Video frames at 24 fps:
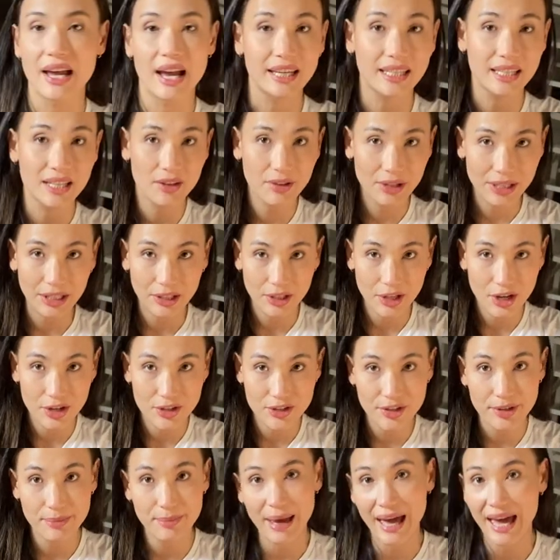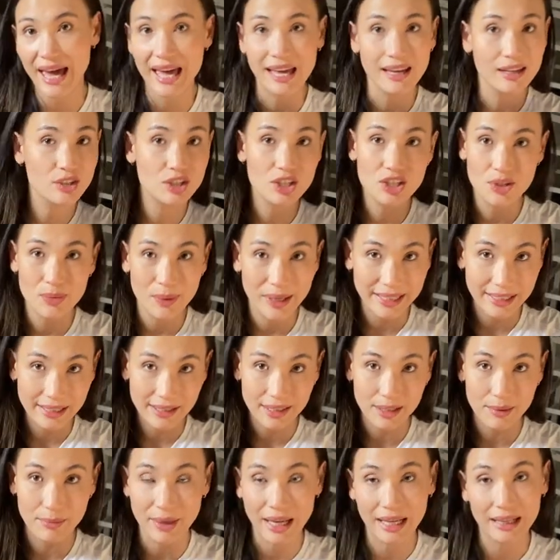I carry a laundry bag just so I can
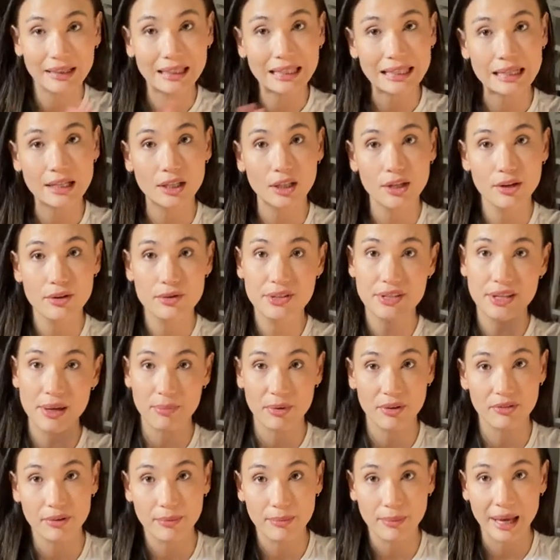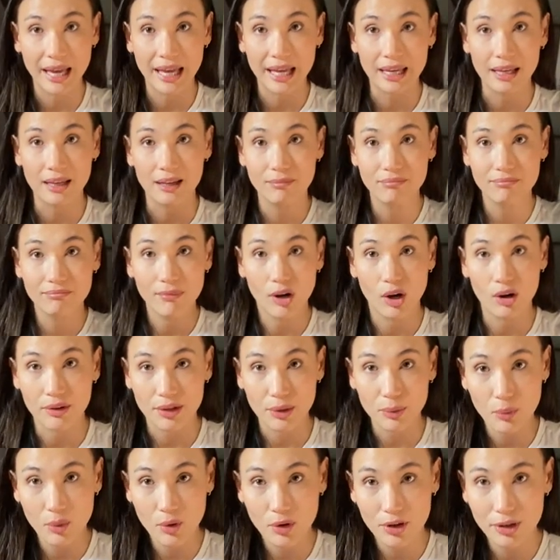keep my clean clothes separate from my already
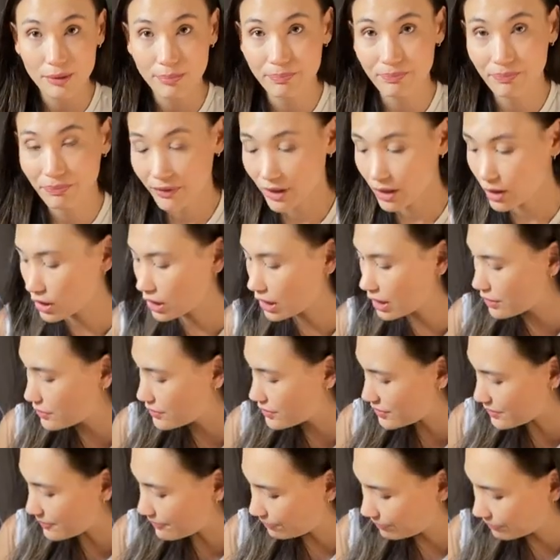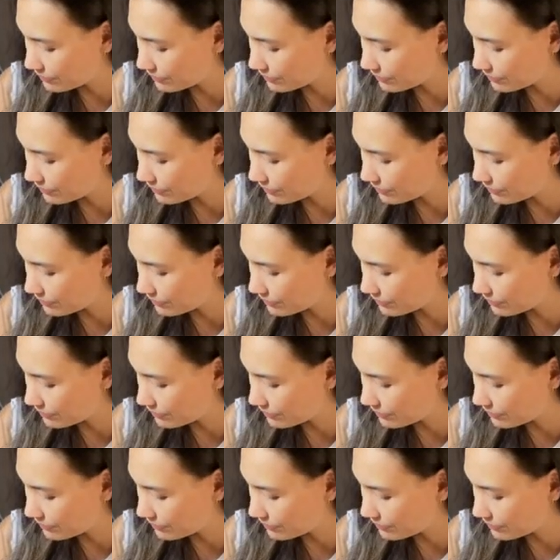worn clothes.